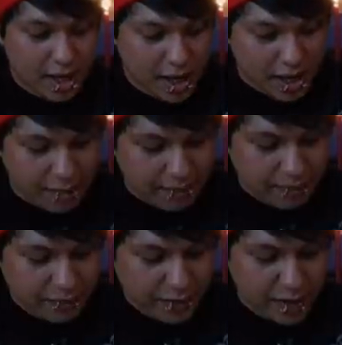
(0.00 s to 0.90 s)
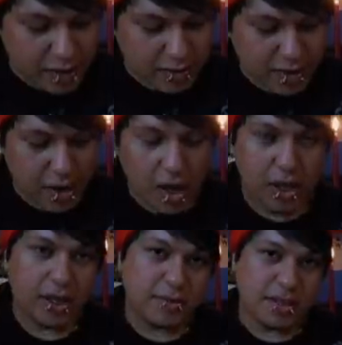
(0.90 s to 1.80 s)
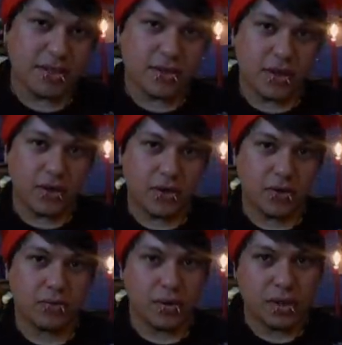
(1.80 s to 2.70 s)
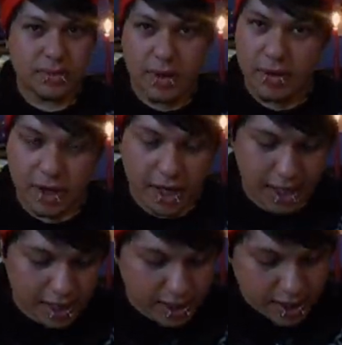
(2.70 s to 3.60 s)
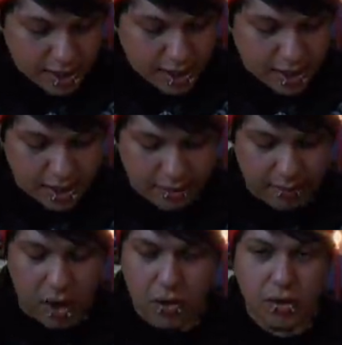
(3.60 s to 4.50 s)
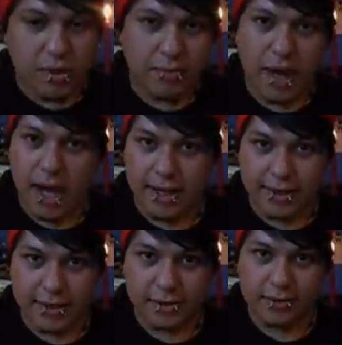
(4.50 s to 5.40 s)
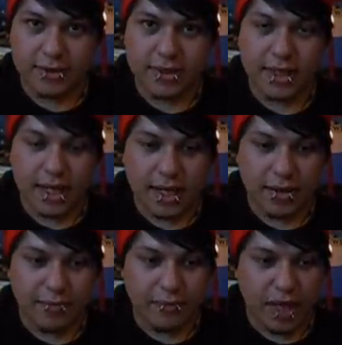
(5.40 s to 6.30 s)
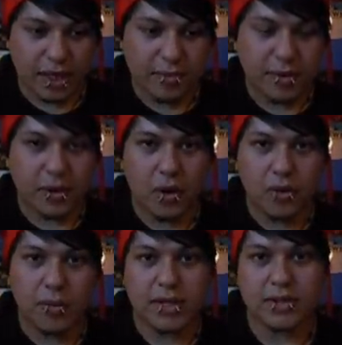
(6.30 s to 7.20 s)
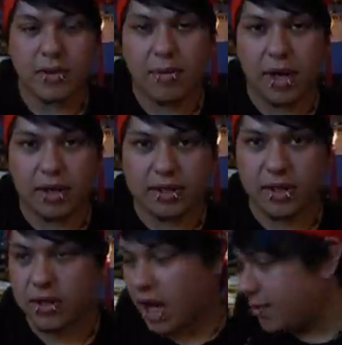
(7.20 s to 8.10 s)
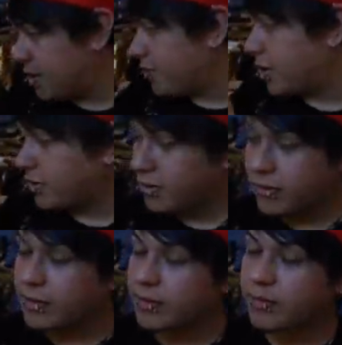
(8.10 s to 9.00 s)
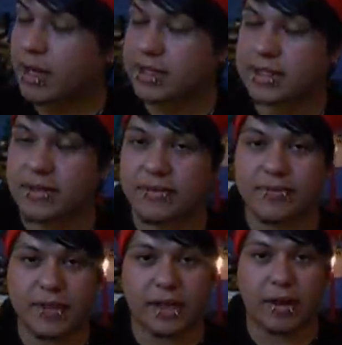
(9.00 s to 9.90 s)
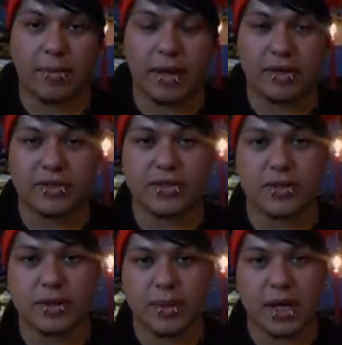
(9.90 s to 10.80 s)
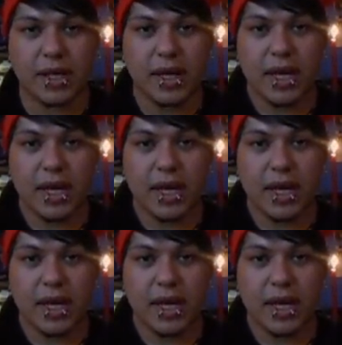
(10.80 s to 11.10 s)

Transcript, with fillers: The herbs are holly, mistletoe, rosemary, oak, and pine cones. I like to put oak moss around my altar. I'm in the middle of the process of decorating my altar too as well.